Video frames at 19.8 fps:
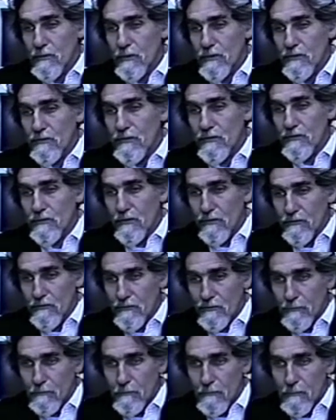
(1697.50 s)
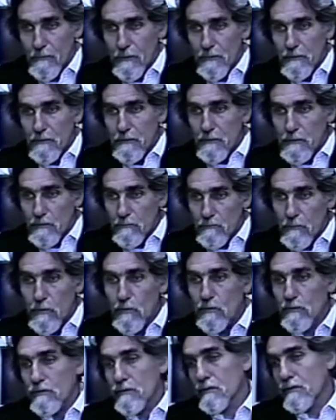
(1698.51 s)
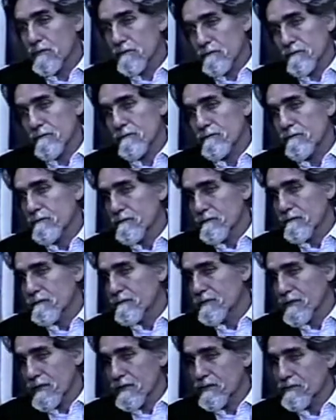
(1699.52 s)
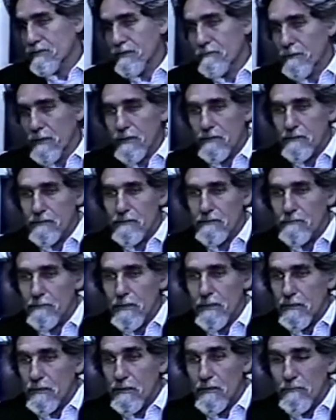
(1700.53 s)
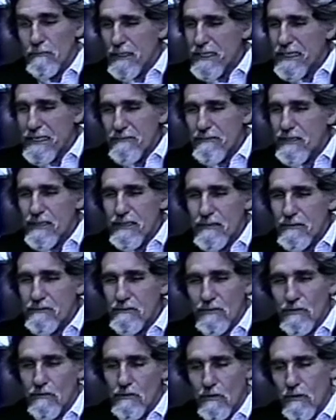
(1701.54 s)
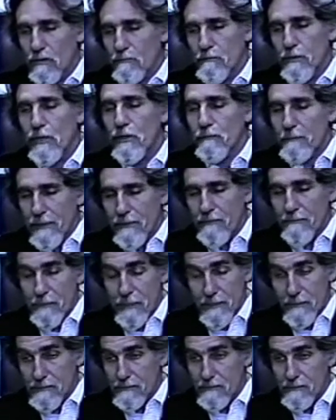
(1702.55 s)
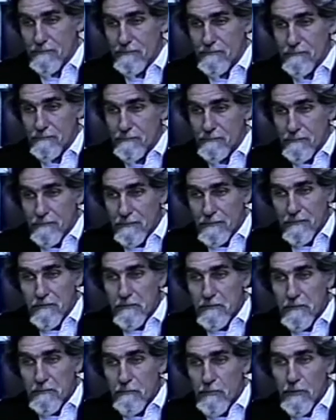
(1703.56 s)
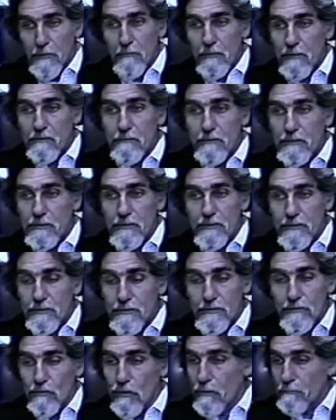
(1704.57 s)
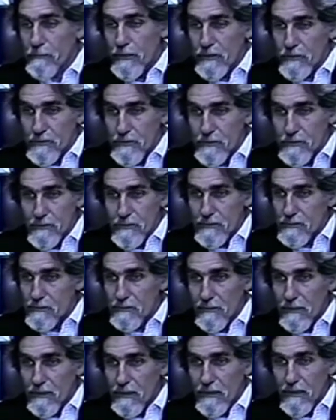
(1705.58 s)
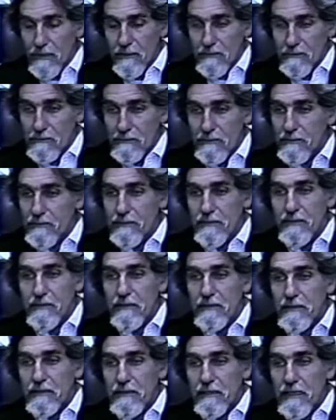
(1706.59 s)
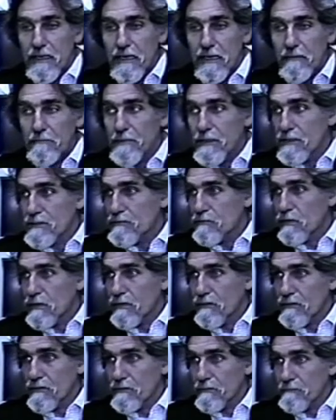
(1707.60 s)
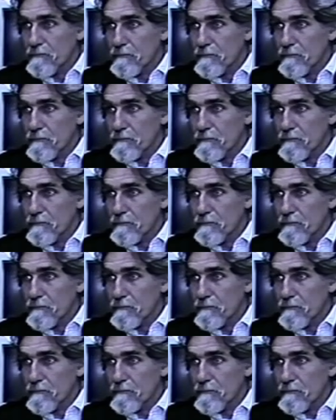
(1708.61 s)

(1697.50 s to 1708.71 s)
where there are some more concrete models. But even in so-called pure mathematics, pure mathematicians draw pictures. I mean, it's one of